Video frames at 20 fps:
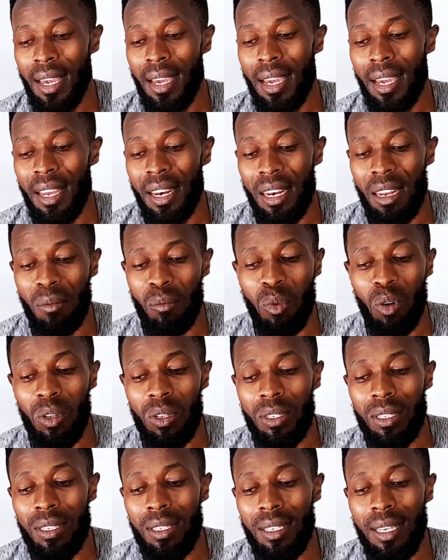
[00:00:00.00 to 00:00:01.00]

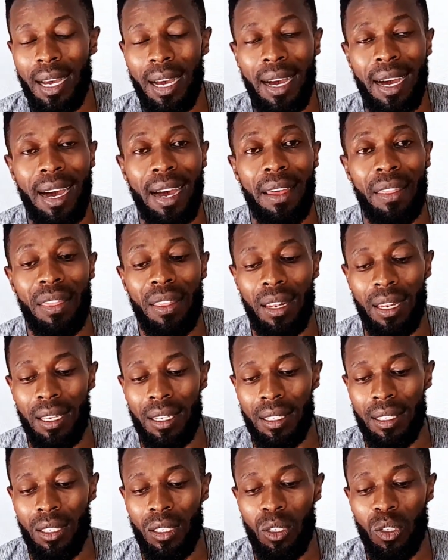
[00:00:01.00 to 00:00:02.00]
enables
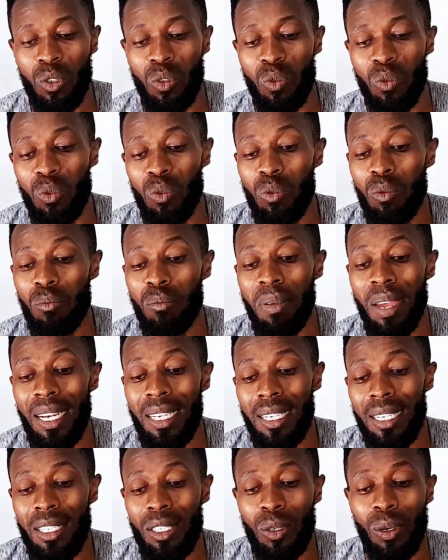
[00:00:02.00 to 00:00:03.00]
athletes to
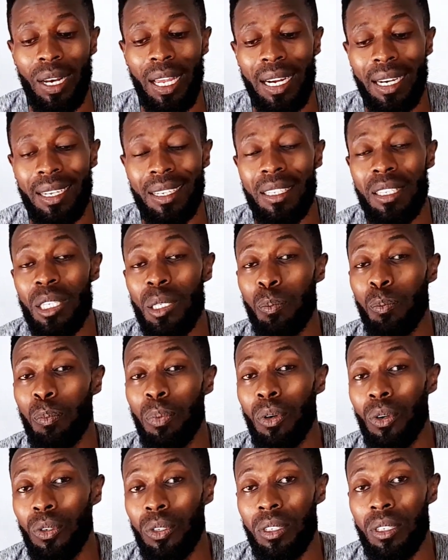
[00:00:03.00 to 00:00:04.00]
better tolerate
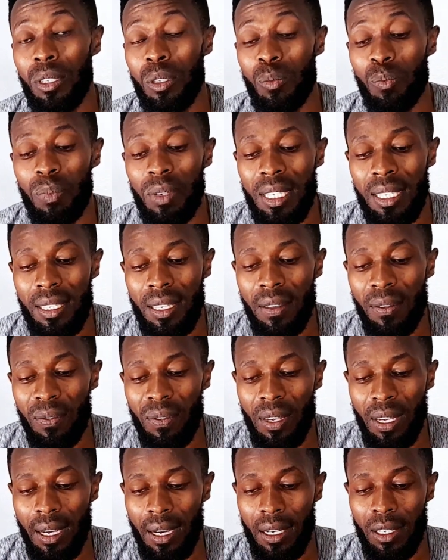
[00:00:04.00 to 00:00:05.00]

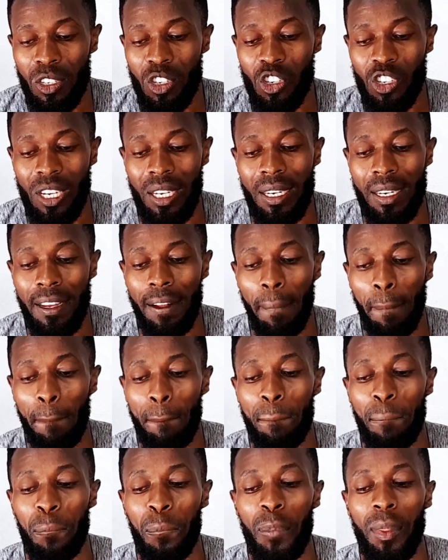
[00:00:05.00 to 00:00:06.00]
sport-specific training
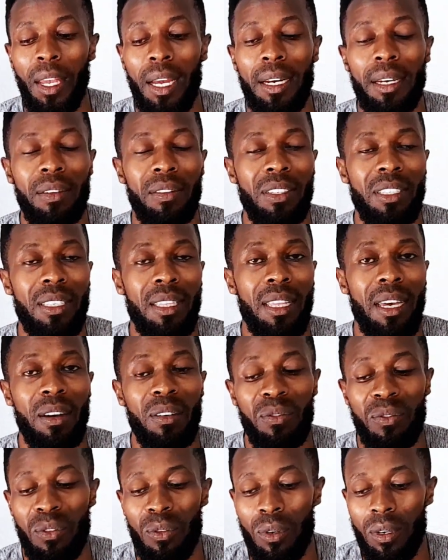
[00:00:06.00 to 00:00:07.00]
and reach their
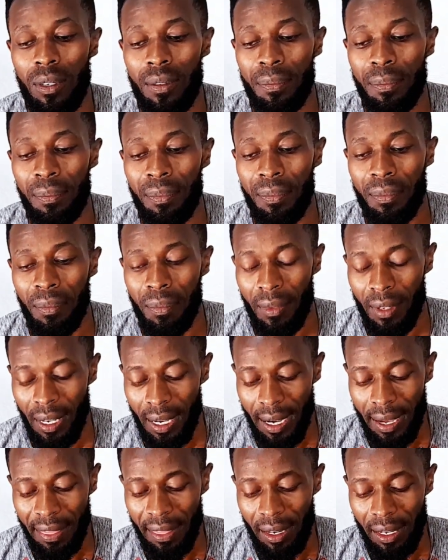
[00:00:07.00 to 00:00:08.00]
full
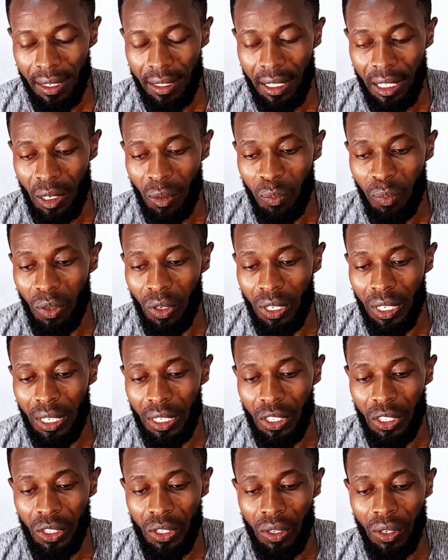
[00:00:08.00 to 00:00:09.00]
athletic
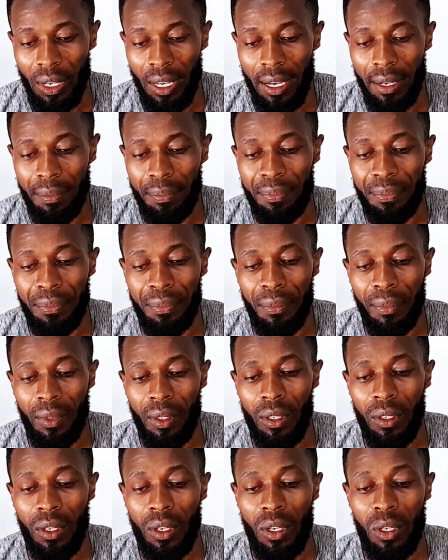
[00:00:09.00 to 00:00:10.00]
potential. Yeah?
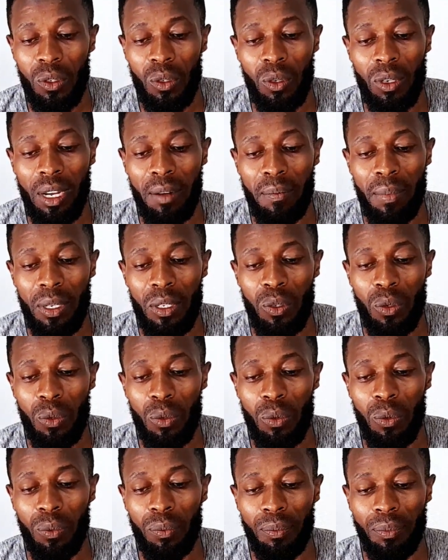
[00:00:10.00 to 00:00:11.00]
So number
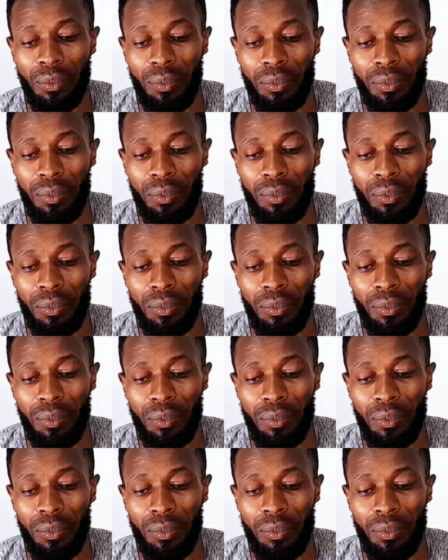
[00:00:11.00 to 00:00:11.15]
two